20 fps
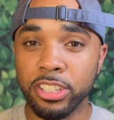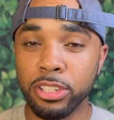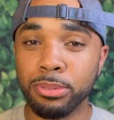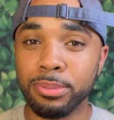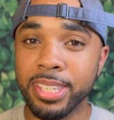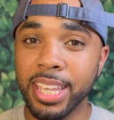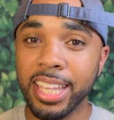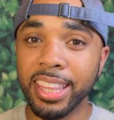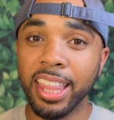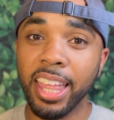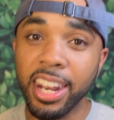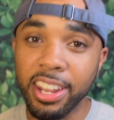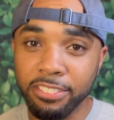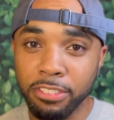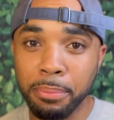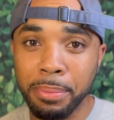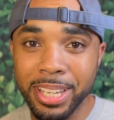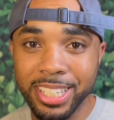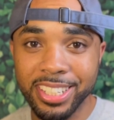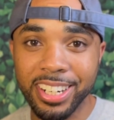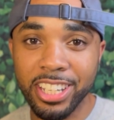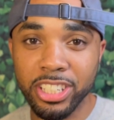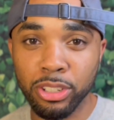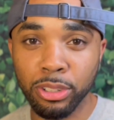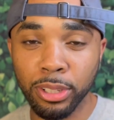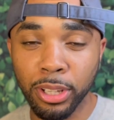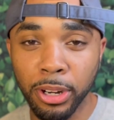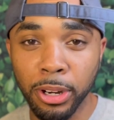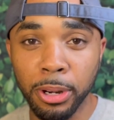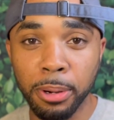You take that information that you
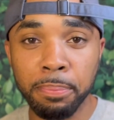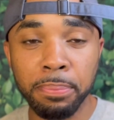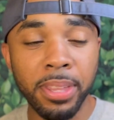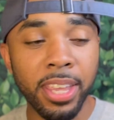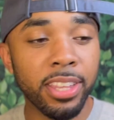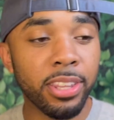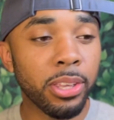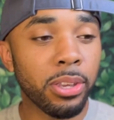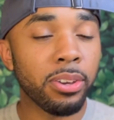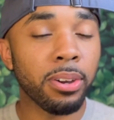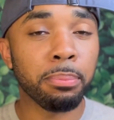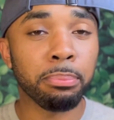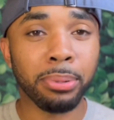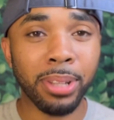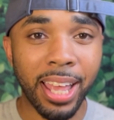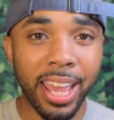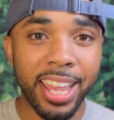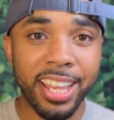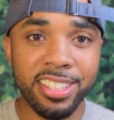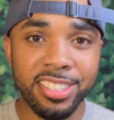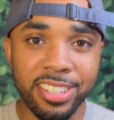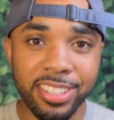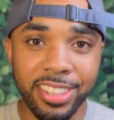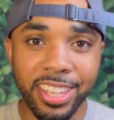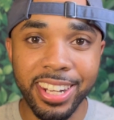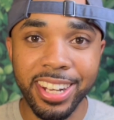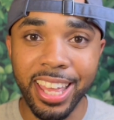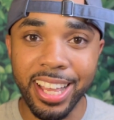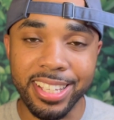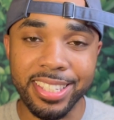learn, then you apply it to the
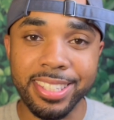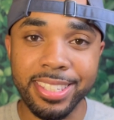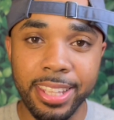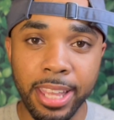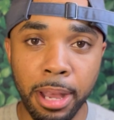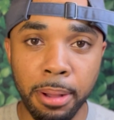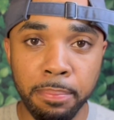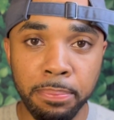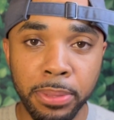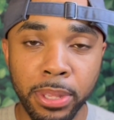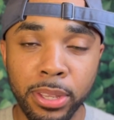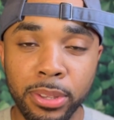next step.